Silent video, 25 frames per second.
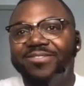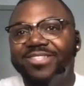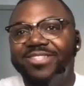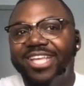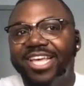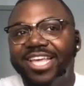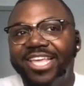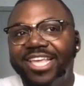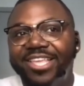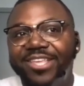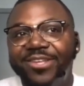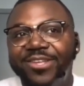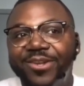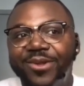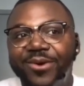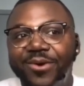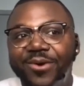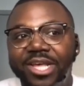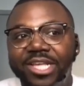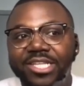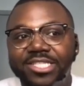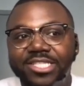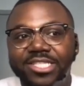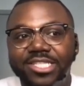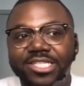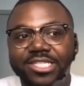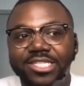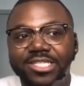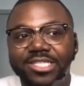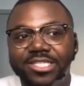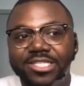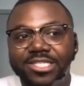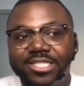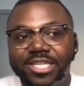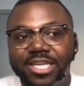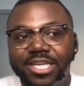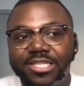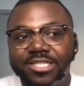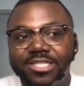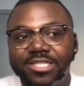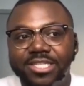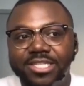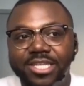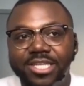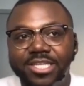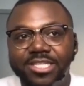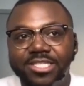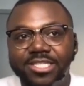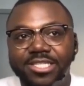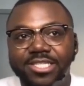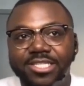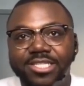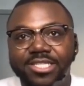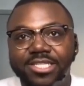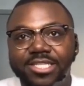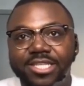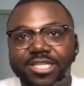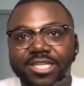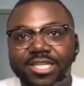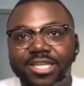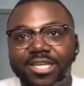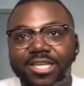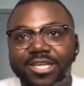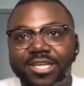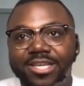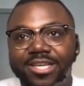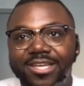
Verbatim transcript: themselves like, you know, is this is this